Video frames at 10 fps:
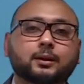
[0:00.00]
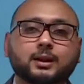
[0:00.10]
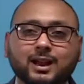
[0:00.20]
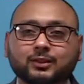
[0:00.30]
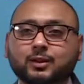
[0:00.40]

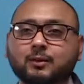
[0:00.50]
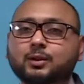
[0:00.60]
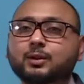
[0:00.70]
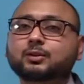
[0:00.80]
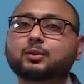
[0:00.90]
tax
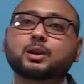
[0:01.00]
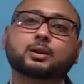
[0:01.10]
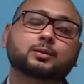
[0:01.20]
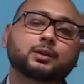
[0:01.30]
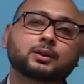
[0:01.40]
revenue is going
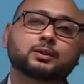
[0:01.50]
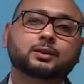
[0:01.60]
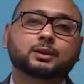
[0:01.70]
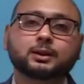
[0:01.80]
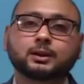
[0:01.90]

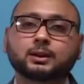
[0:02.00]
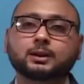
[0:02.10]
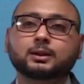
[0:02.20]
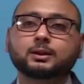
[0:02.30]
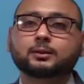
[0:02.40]
towards
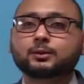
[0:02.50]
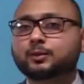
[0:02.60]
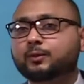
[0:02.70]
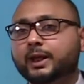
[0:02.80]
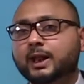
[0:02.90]
to
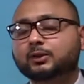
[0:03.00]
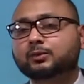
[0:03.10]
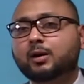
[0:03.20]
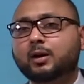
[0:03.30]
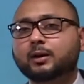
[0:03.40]
finance
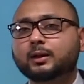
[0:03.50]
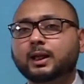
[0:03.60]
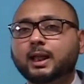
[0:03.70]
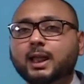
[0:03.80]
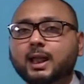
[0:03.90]
war
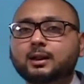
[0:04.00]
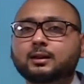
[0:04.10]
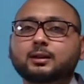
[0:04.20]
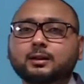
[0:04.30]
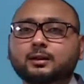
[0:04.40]
and
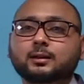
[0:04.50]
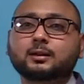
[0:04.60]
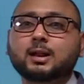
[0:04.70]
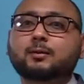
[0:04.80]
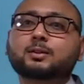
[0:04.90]

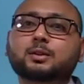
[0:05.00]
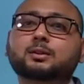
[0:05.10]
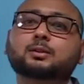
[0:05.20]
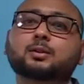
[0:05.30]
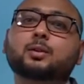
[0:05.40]
deficits
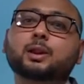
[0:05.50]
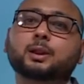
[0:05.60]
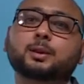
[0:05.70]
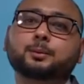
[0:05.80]
is growing.